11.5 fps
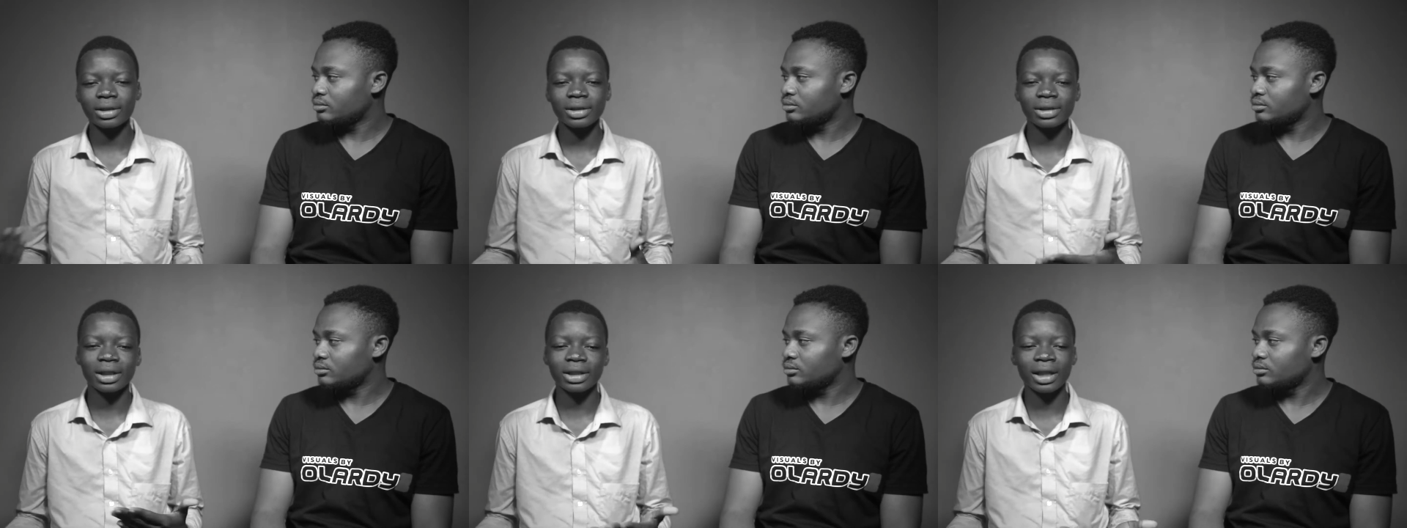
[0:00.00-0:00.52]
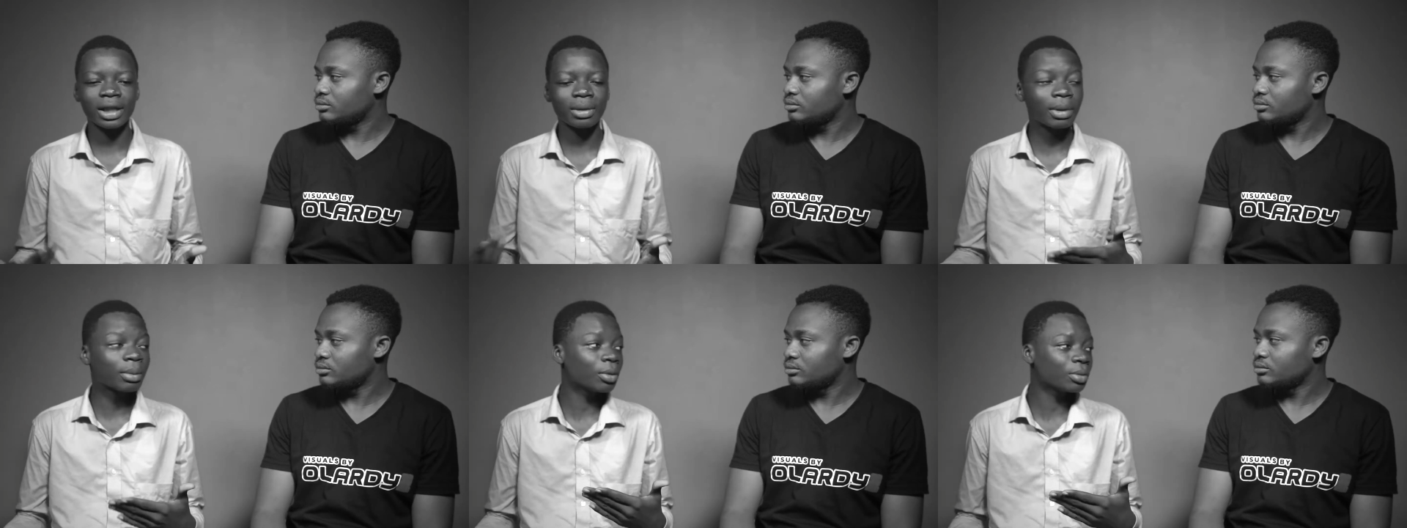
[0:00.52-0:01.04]
Speaker 1: start taking my
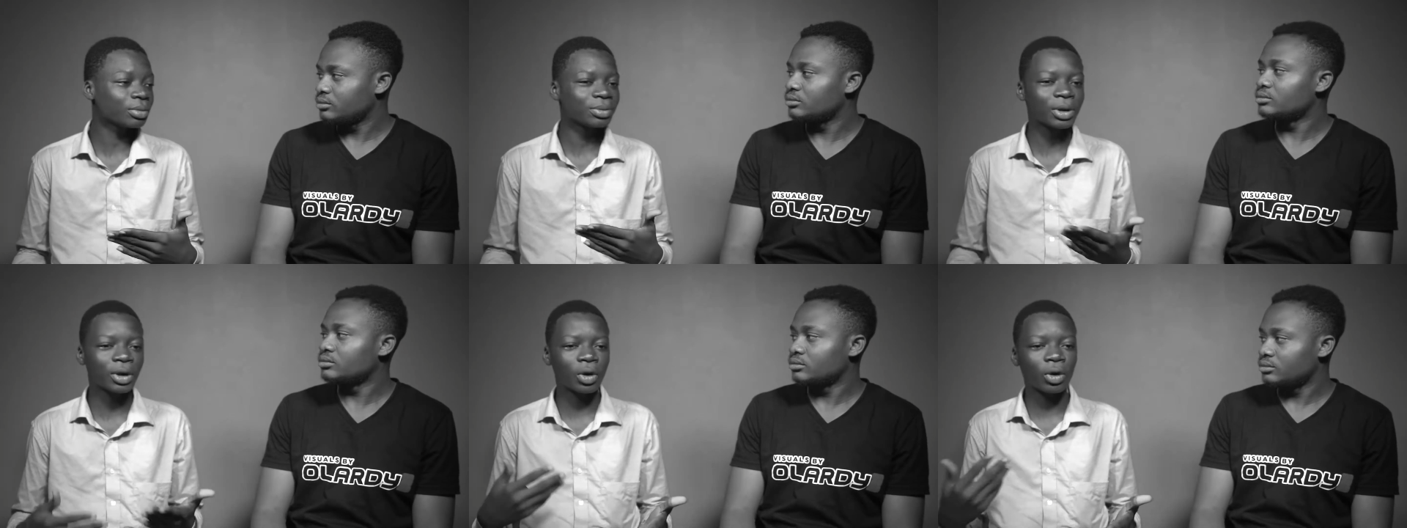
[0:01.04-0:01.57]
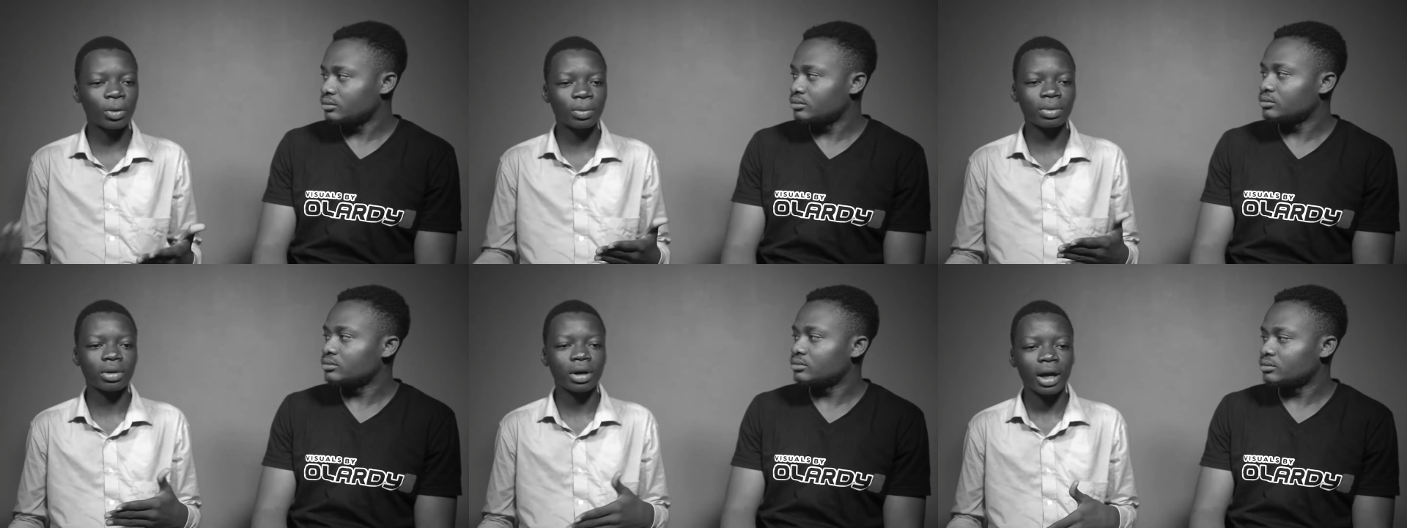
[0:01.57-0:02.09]
mom makeup.
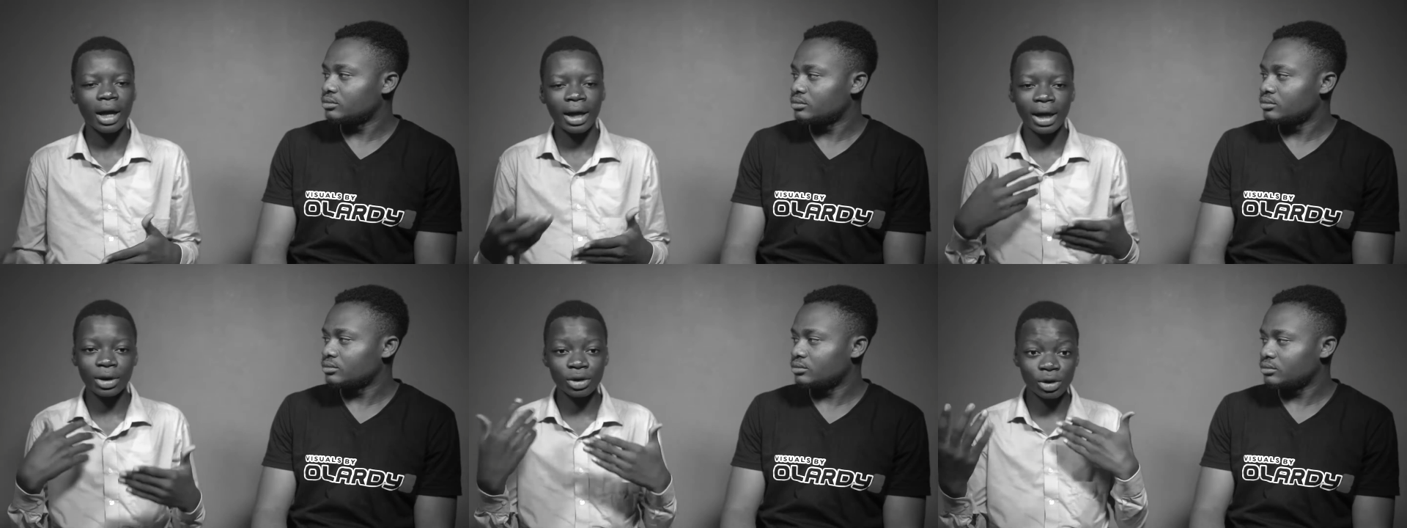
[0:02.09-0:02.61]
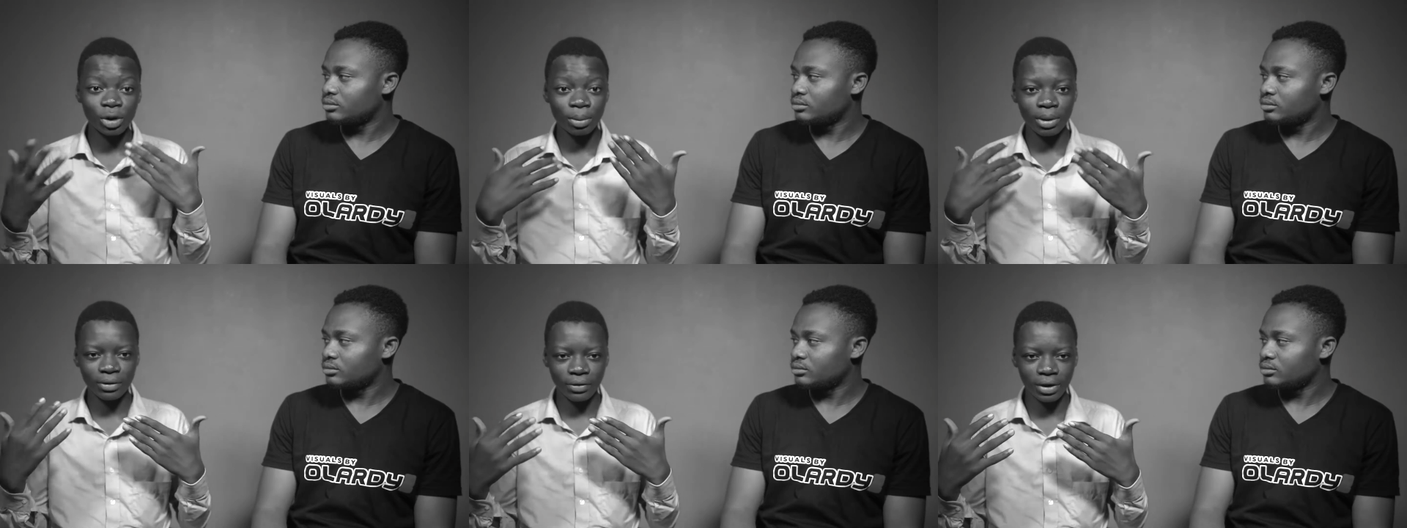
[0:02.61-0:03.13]
I can use it on
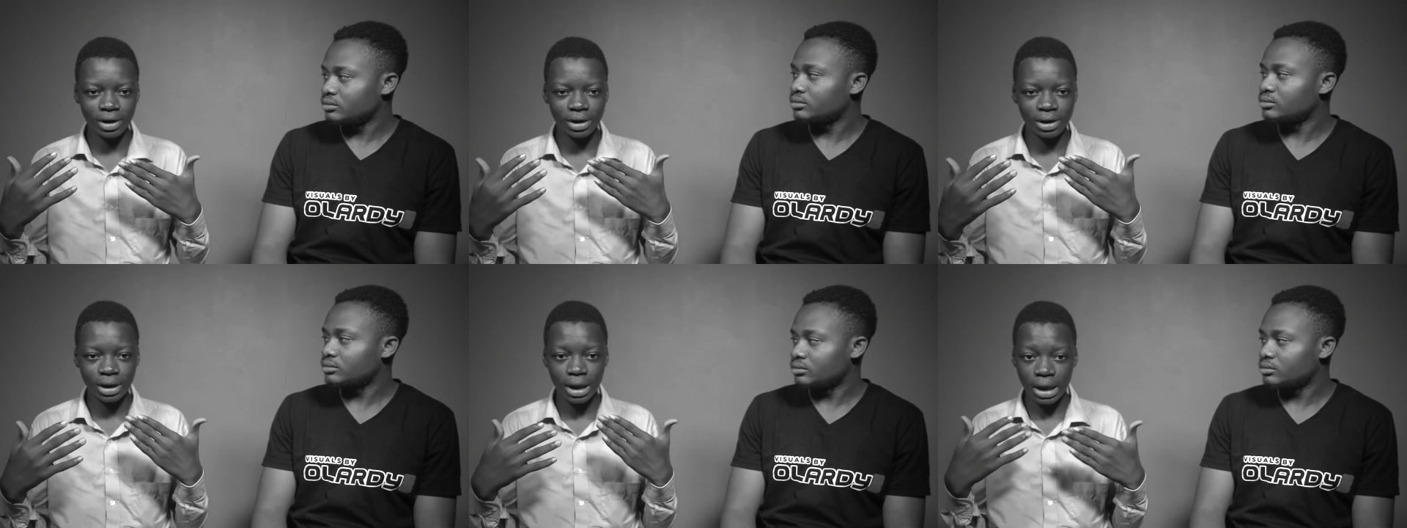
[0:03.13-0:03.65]
my face.